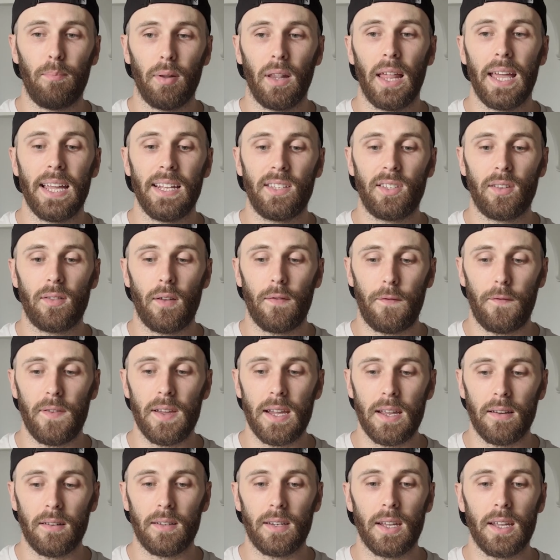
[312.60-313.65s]
blades of the
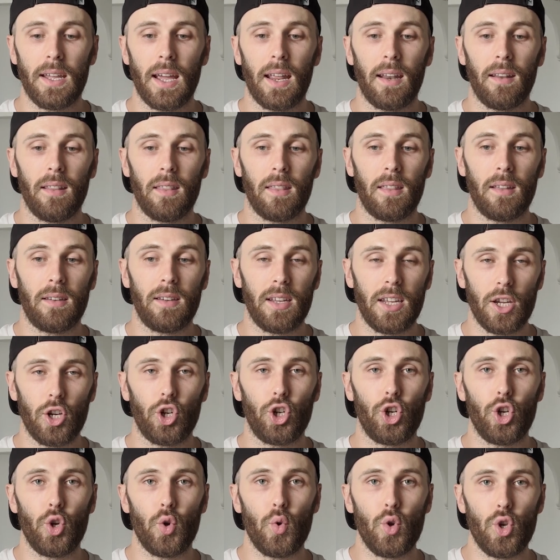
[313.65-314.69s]
feet to get the
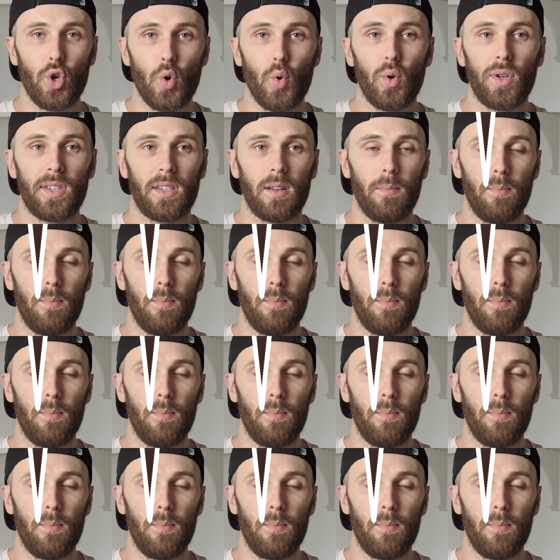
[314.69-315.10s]
tissue used to